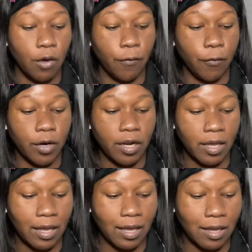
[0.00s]
for
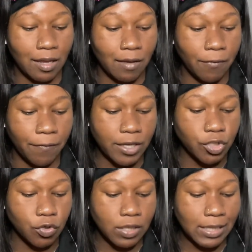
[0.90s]
a
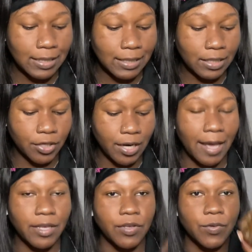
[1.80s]
facial cleaner,
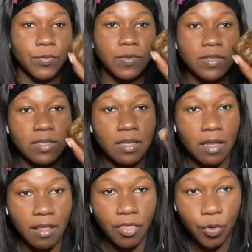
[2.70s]
I use
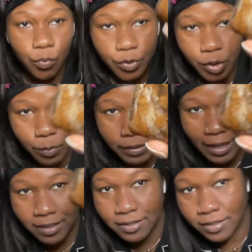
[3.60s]
the Real
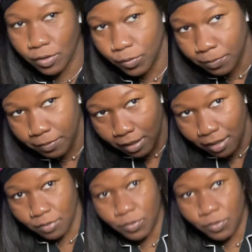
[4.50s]
Black soap. I don't know